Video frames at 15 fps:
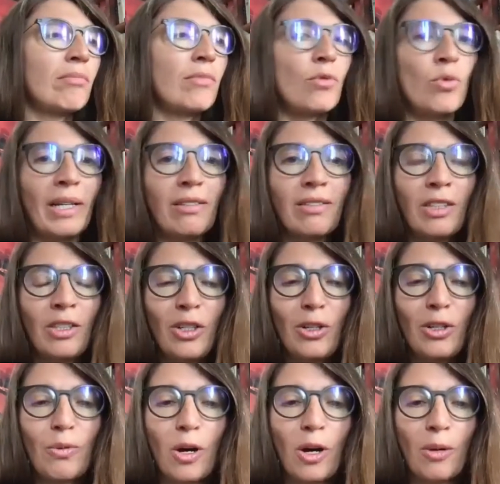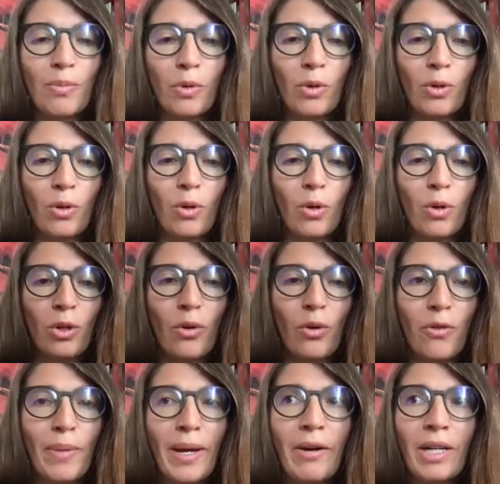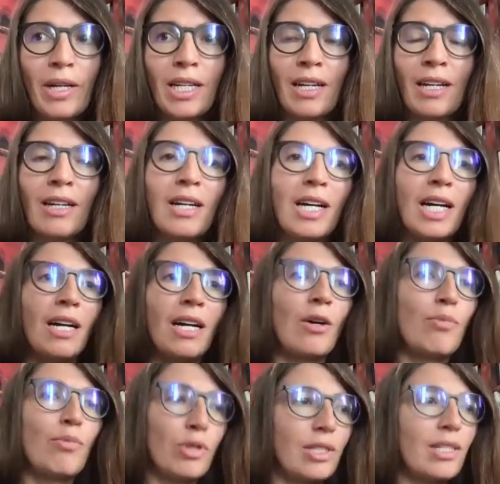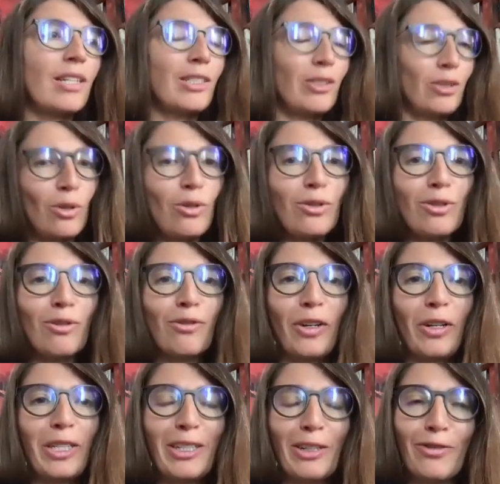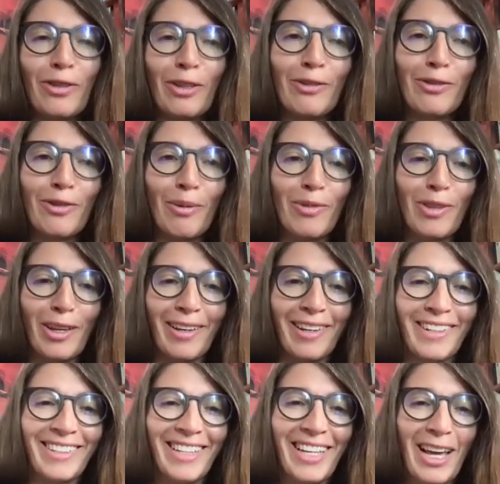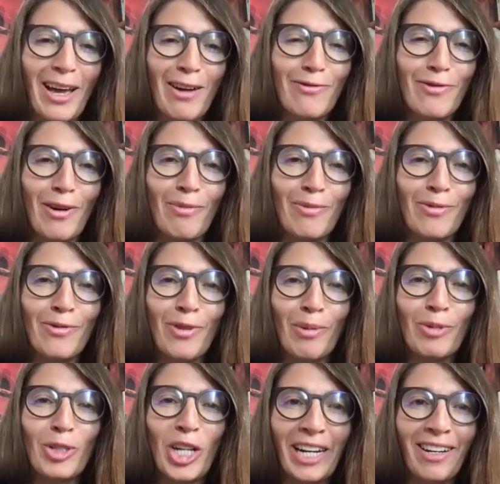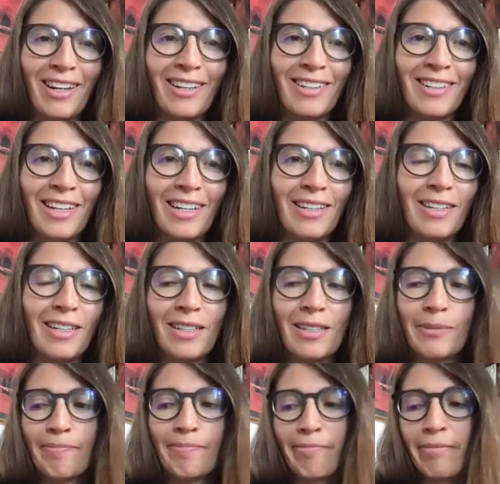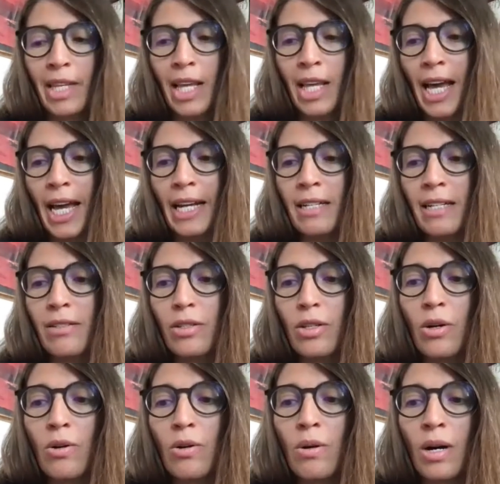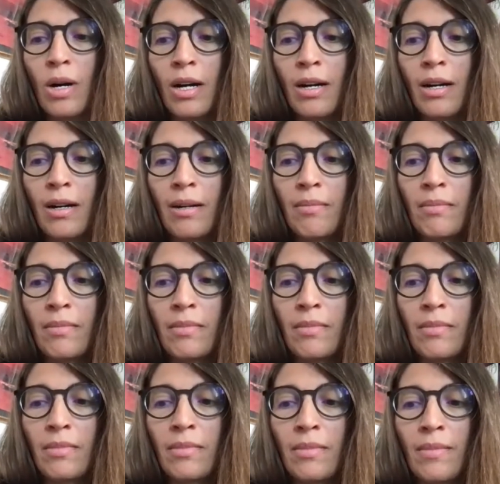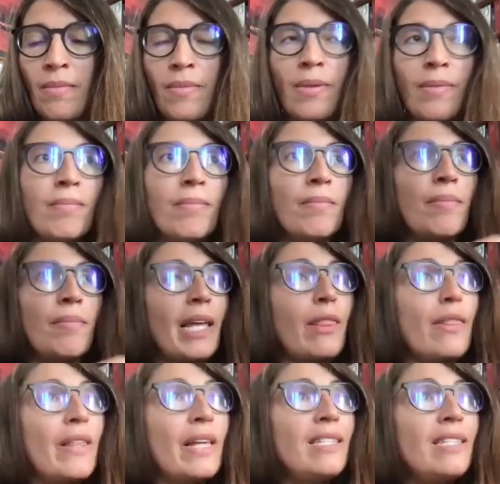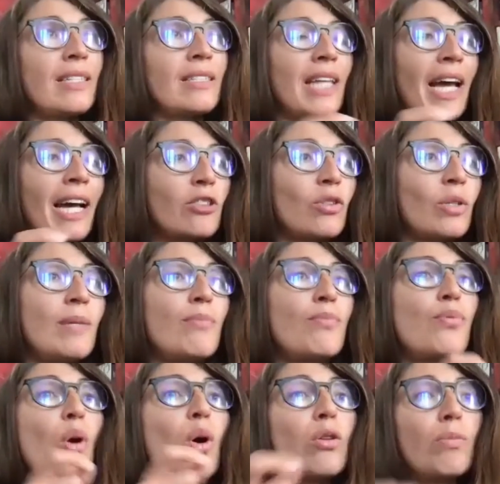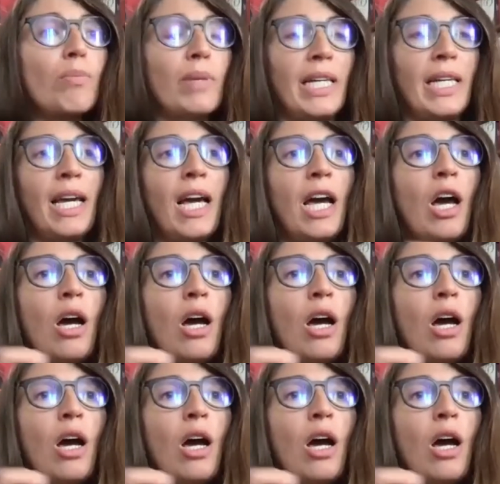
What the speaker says: Western Europe or North America, Brazil is also very different from China. And so my thesis actually brought me